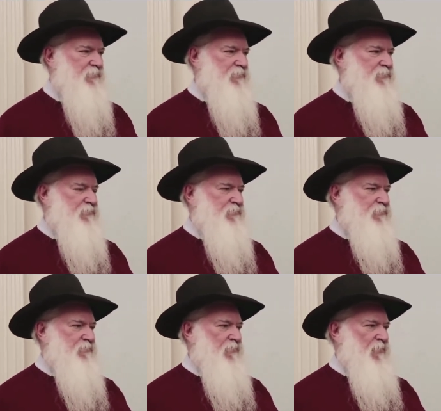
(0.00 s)

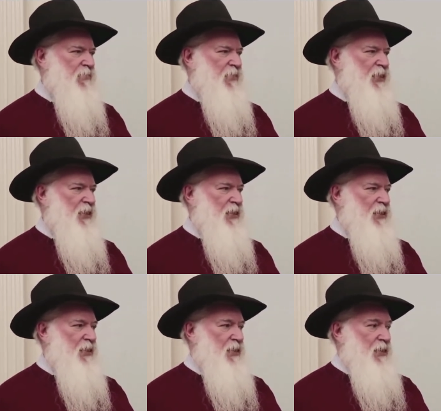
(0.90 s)

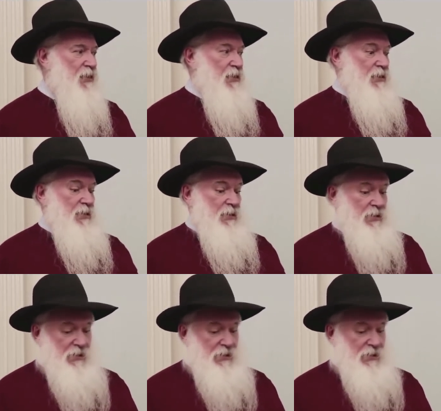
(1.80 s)
(silence)